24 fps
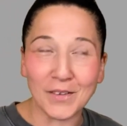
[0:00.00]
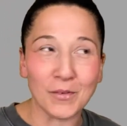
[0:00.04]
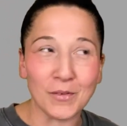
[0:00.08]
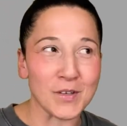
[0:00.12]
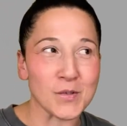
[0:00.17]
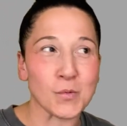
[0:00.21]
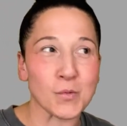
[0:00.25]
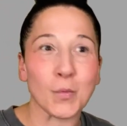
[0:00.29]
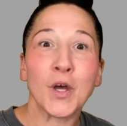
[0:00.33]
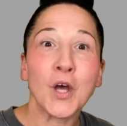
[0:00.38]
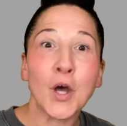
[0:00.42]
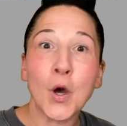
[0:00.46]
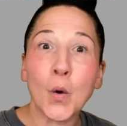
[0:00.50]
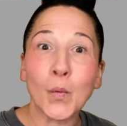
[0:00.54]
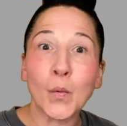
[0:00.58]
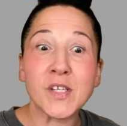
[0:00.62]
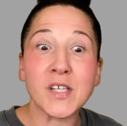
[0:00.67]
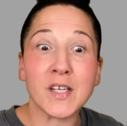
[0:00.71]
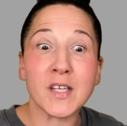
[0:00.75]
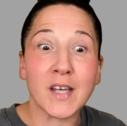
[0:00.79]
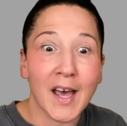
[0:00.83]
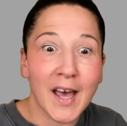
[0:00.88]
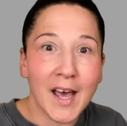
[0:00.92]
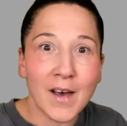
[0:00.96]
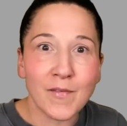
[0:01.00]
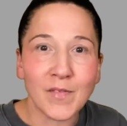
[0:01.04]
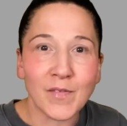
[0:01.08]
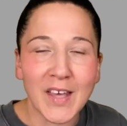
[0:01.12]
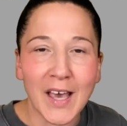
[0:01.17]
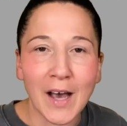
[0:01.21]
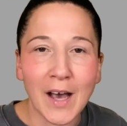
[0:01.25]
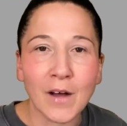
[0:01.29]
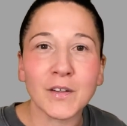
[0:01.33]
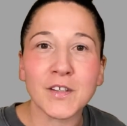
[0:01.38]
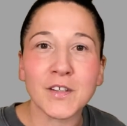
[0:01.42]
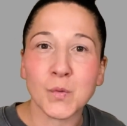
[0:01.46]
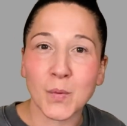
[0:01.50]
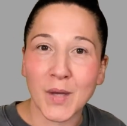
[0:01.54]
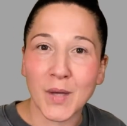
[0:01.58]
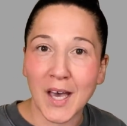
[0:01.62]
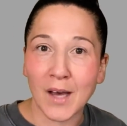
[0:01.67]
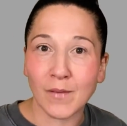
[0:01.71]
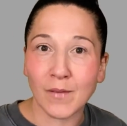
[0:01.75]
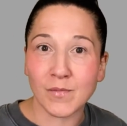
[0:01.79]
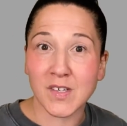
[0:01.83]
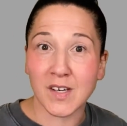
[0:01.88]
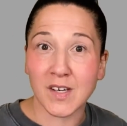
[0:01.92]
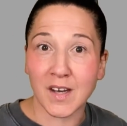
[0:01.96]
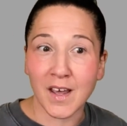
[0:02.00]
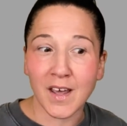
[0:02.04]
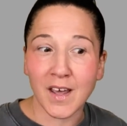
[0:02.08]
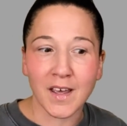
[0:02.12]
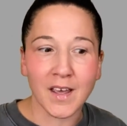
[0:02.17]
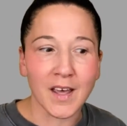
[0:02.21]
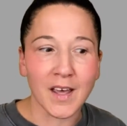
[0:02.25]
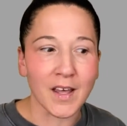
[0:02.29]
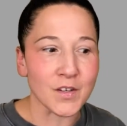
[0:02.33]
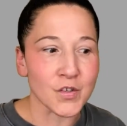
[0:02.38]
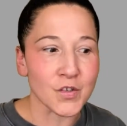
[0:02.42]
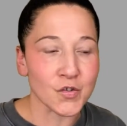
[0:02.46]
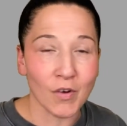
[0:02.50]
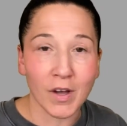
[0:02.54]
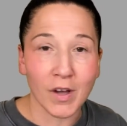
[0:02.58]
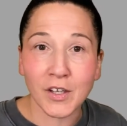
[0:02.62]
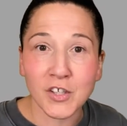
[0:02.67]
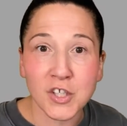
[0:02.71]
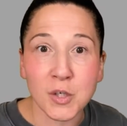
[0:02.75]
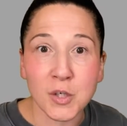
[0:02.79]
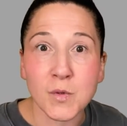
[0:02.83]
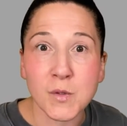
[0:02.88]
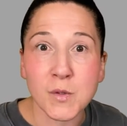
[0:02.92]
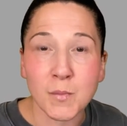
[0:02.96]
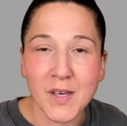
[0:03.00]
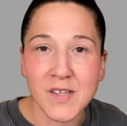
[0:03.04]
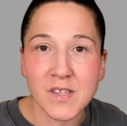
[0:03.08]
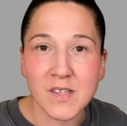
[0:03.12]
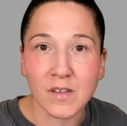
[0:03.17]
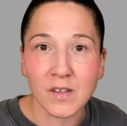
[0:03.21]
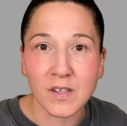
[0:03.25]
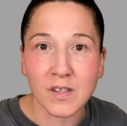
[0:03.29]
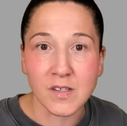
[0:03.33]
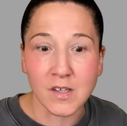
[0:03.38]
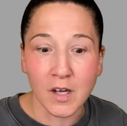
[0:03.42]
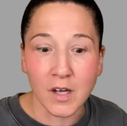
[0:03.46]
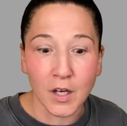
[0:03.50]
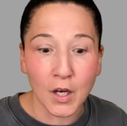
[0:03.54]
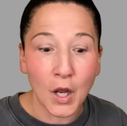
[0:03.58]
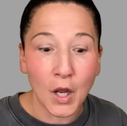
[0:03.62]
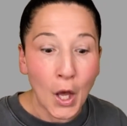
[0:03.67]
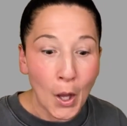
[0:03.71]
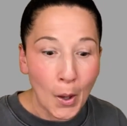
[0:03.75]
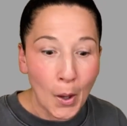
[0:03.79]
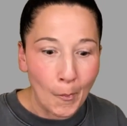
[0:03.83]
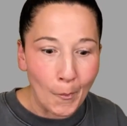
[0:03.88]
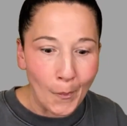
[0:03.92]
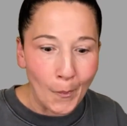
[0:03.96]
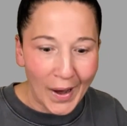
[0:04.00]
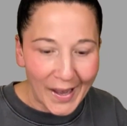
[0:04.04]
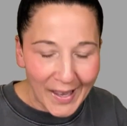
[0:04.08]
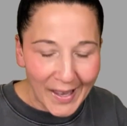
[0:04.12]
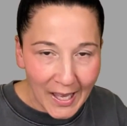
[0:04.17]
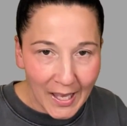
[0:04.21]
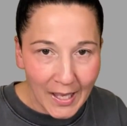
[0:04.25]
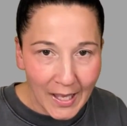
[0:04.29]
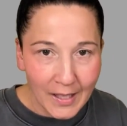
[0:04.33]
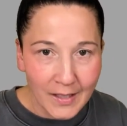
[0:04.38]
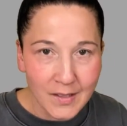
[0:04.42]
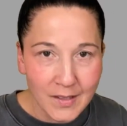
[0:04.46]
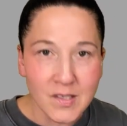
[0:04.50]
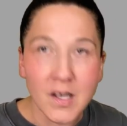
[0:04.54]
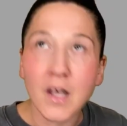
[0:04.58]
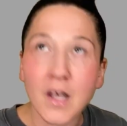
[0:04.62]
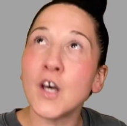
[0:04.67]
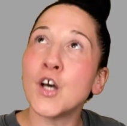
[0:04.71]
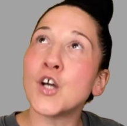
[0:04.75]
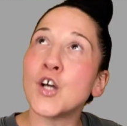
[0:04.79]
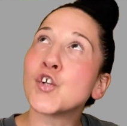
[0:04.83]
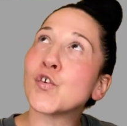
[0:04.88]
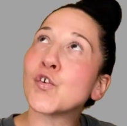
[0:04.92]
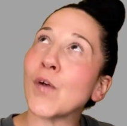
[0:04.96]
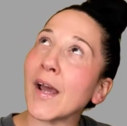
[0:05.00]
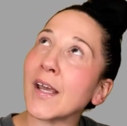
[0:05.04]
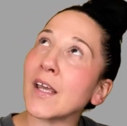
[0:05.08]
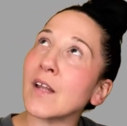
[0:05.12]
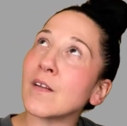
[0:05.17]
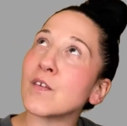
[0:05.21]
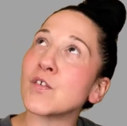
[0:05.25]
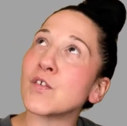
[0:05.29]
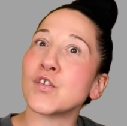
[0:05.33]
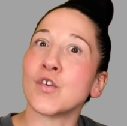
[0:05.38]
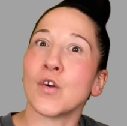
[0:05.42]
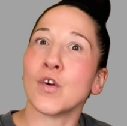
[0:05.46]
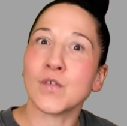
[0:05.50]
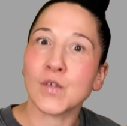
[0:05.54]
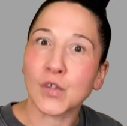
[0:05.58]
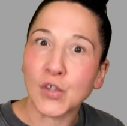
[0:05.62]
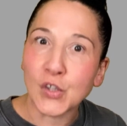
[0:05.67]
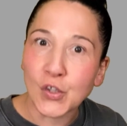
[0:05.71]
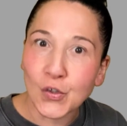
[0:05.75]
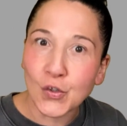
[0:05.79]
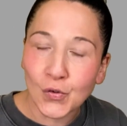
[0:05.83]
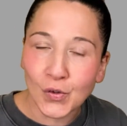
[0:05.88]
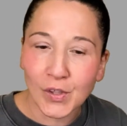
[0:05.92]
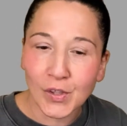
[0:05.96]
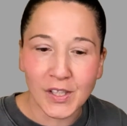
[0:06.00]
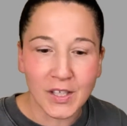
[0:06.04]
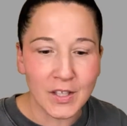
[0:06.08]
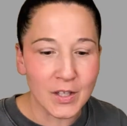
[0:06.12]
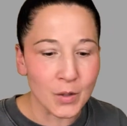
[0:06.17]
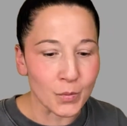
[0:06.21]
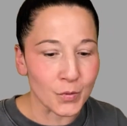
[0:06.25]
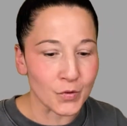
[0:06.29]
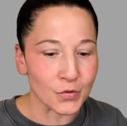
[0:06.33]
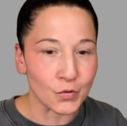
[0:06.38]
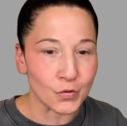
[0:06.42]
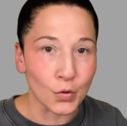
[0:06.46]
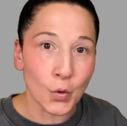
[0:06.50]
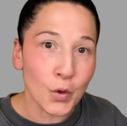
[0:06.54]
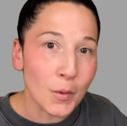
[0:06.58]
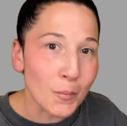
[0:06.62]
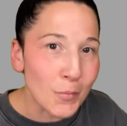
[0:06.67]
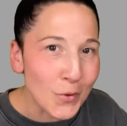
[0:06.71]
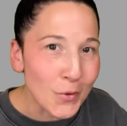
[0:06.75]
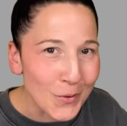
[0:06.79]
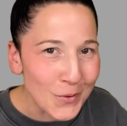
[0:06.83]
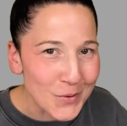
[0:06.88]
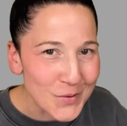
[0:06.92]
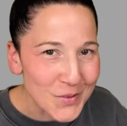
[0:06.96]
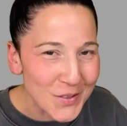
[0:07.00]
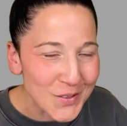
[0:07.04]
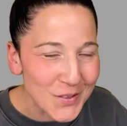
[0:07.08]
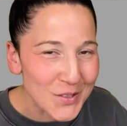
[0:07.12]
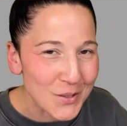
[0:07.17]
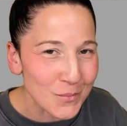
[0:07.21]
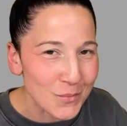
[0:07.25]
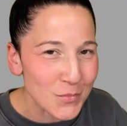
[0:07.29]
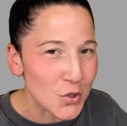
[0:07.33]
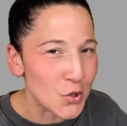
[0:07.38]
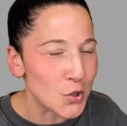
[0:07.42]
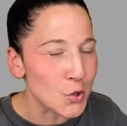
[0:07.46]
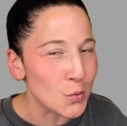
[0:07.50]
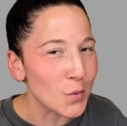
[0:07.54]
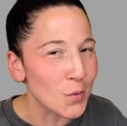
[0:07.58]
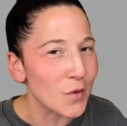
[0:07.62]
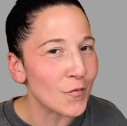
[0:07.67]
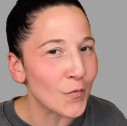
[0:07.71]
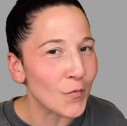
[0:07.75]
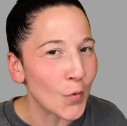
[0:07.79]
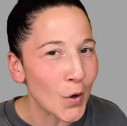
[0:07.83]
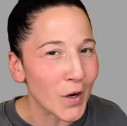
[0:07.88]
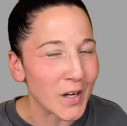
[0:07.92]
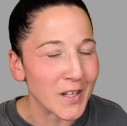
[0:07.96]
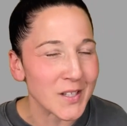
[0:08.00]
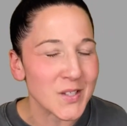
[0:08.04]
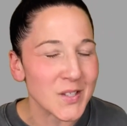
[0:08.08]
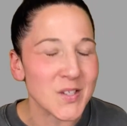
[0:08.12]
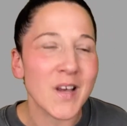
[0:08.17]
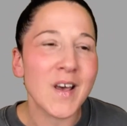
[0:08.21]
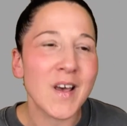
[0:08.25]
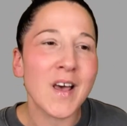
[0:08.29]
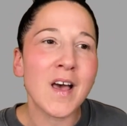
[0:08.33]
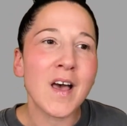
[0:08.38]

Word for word: Because we didn't have the outlets we have today, and astrology was basically done by hand, tracking the stars literally. There was no computer systems to do it for us.